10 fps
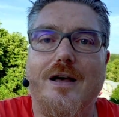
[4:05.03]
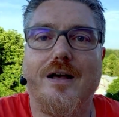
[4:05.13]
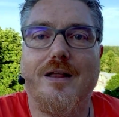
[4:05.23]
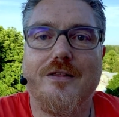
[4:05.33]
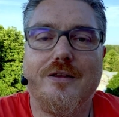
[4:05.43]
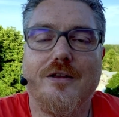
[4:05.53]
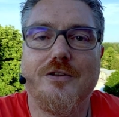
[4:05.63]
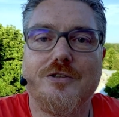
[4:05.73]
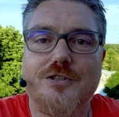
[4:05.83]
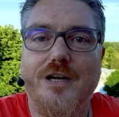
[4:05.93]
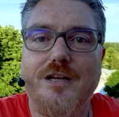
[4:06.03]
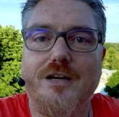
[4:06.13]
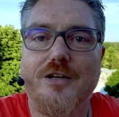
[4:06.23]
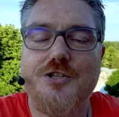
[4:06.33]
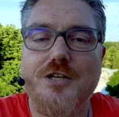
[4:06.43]
and the
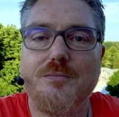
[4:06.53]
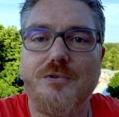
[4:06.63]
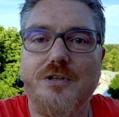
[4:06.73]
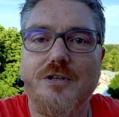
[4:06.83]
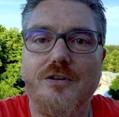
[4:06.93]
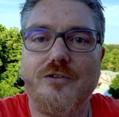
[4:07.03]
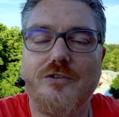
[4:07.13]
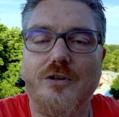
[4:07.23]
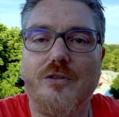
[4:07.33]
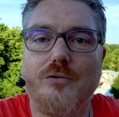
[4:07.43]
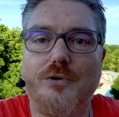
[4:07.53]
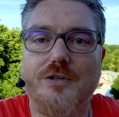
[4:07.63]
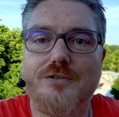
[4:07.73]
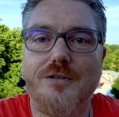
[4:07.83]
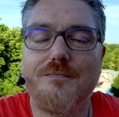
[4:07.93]
Steinhart GMT is still on the
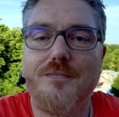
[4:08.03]
wrist.